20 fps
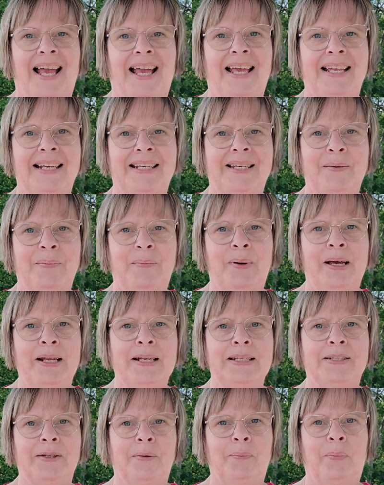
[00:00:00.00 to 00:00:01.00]
It
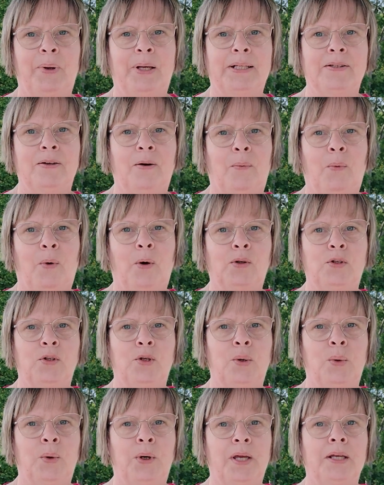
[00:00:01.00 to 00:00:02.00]
depends a bit on what
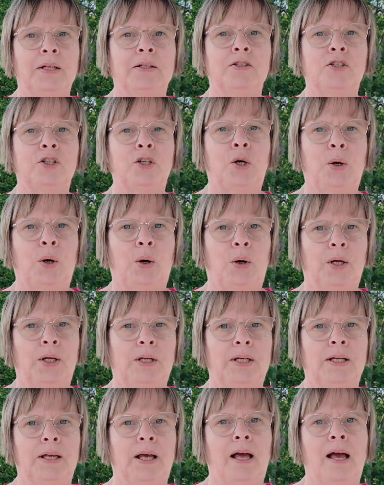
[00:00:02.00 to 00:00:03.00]
you
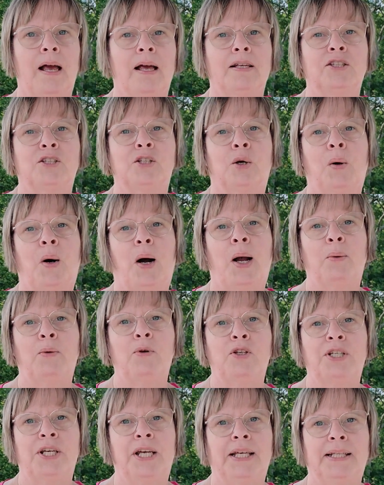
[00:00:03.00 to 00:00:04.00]
enjoy. So I
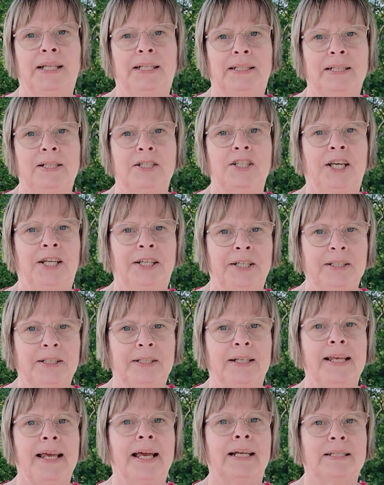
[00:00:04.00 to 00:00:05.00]
would say that in
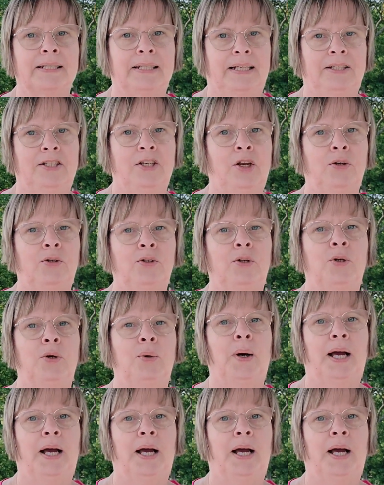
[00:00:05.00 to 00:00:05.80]
general, yes, it's good to do